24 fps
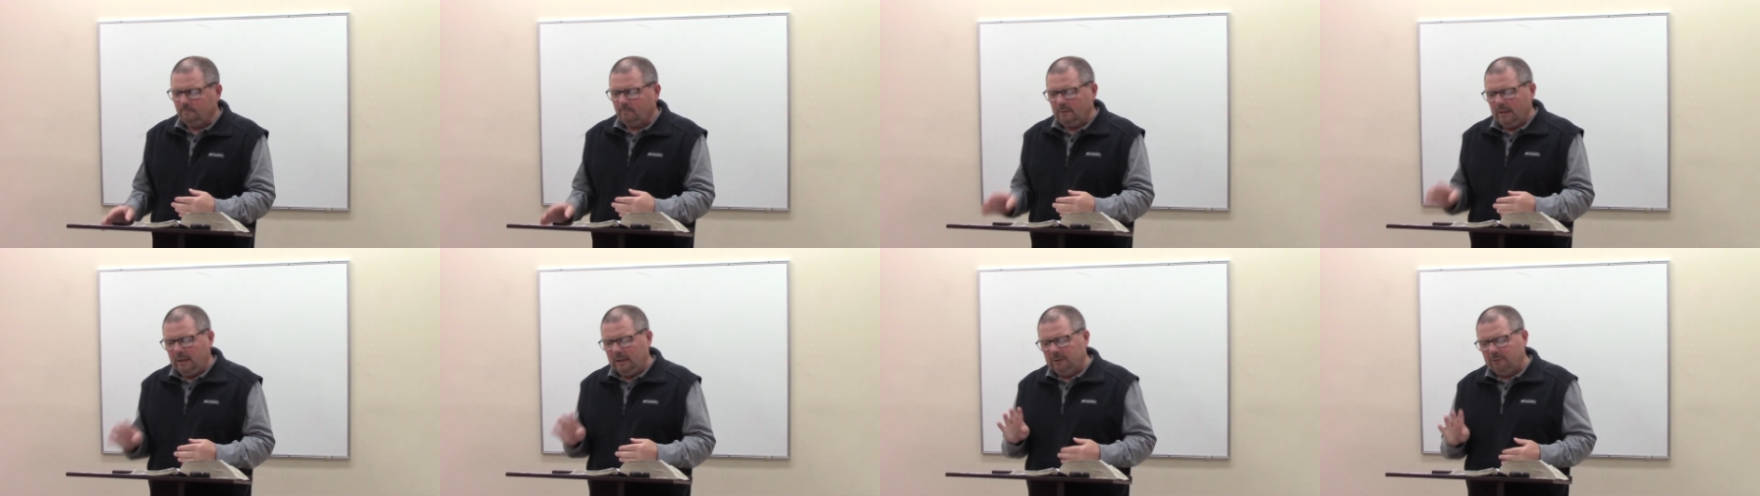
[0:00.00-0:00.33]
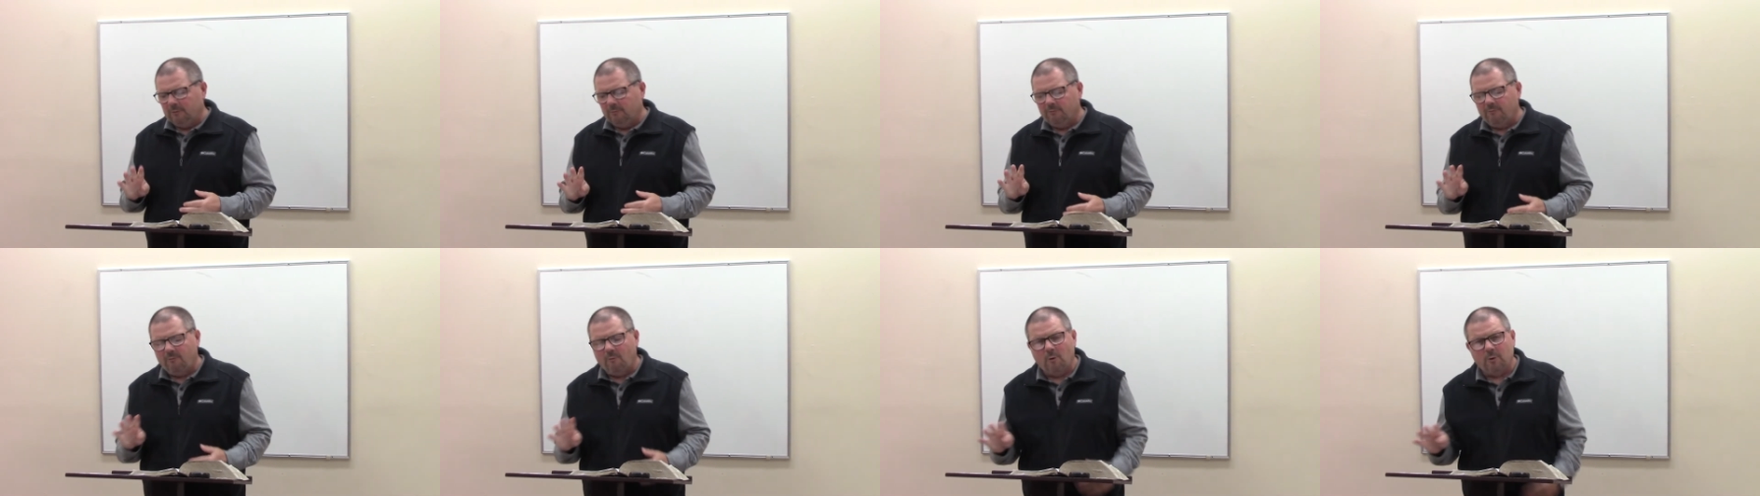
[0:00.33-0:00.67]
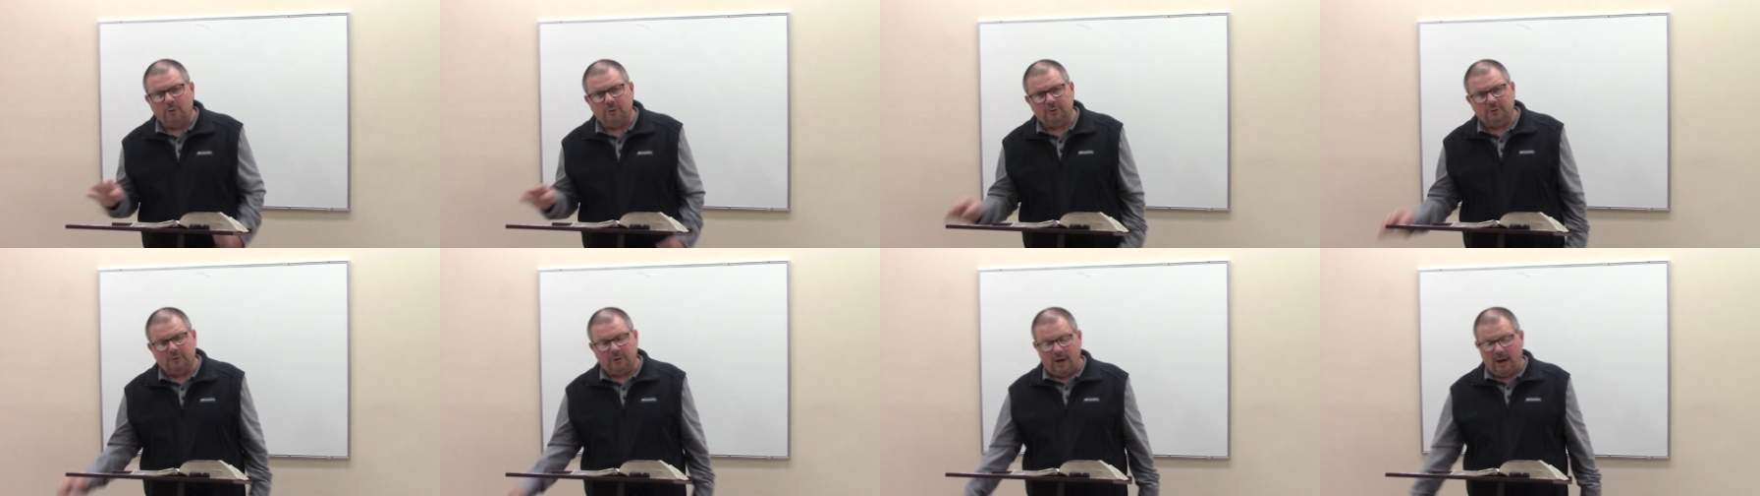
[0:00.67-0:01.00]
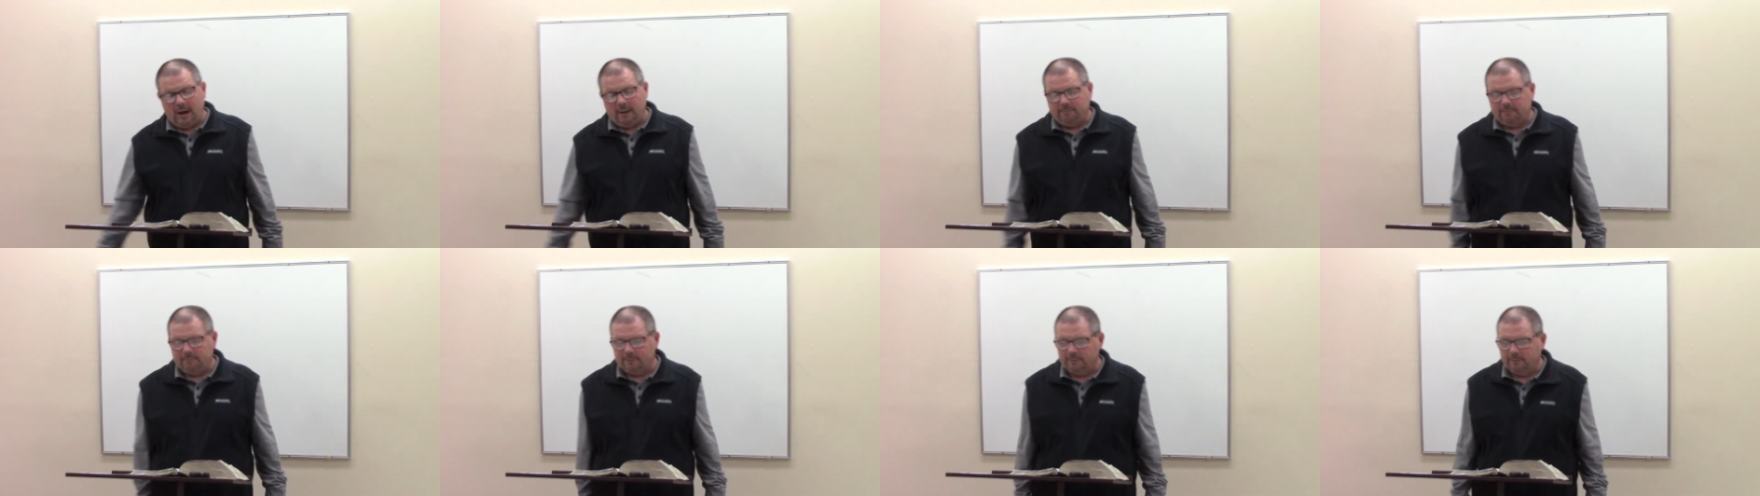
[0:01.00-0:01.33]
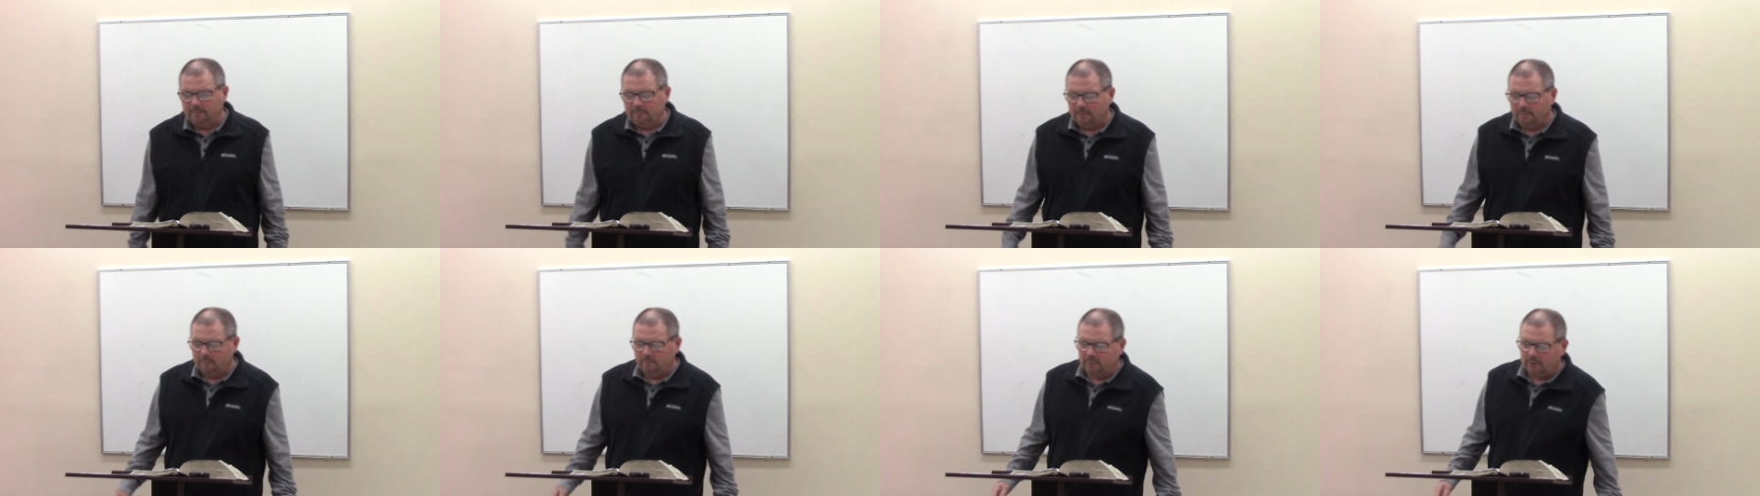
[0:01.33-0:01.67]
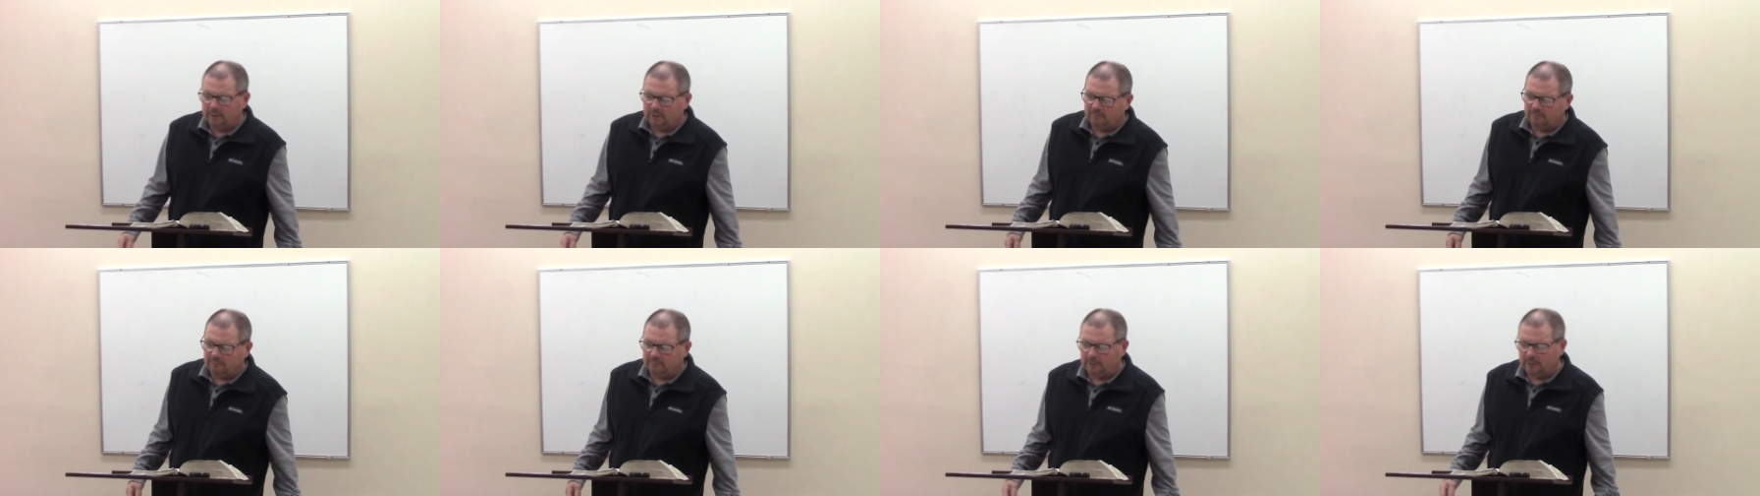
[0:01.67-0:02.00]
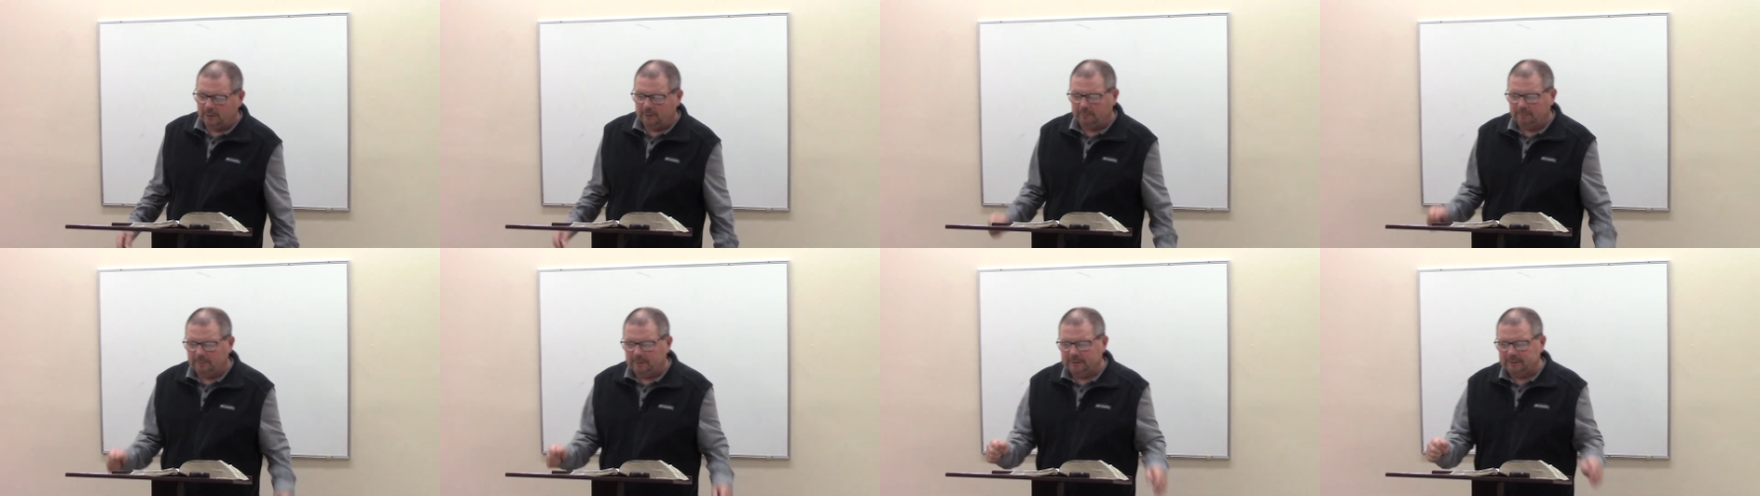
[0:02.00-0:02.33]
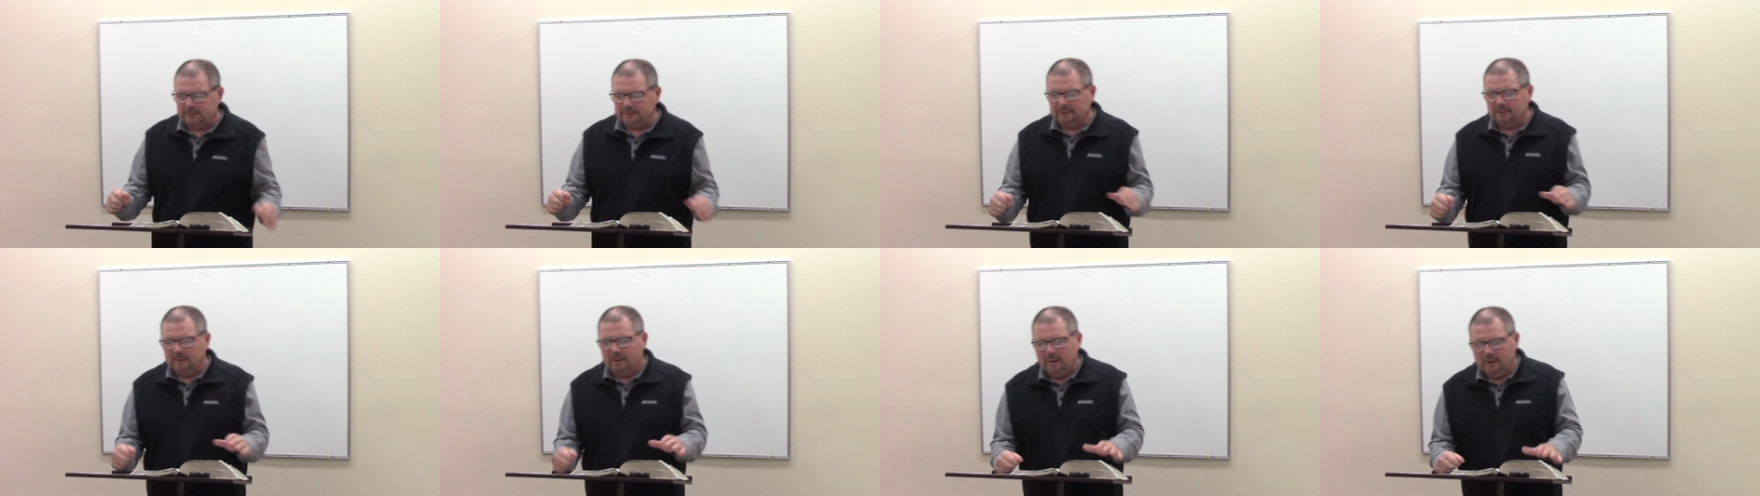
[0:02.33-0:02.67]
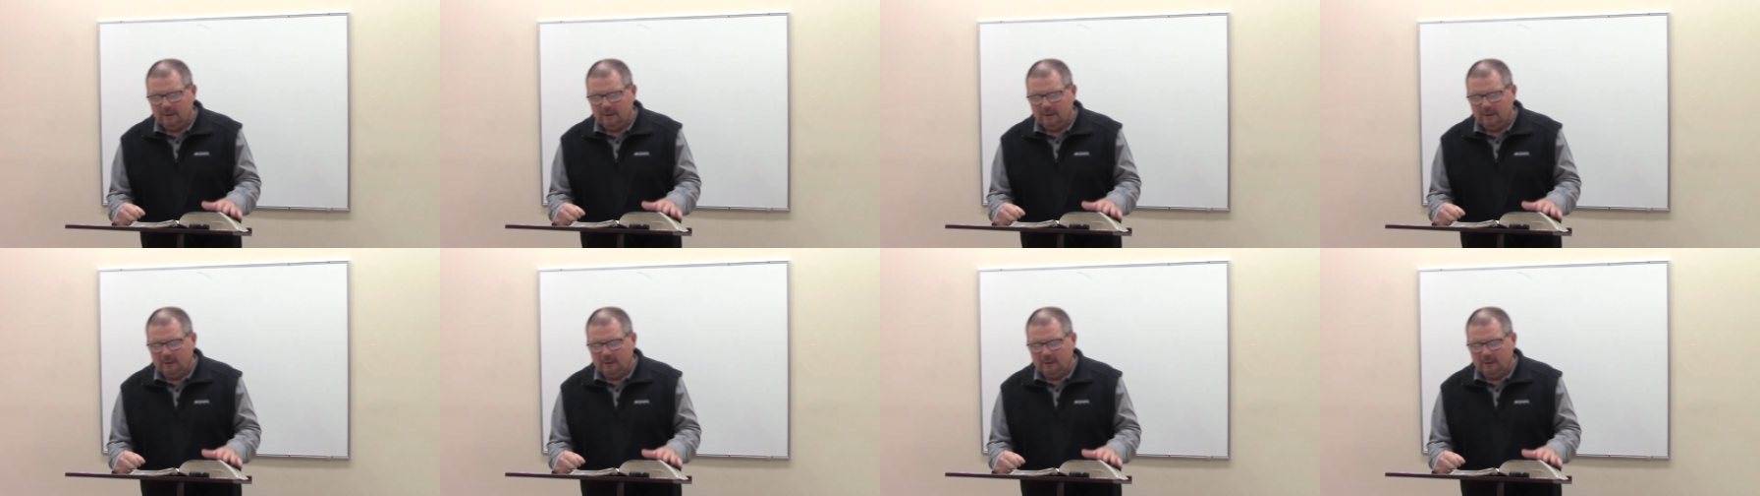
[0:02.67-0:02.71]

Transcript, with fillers: in the fourth chapter, book of Philippians,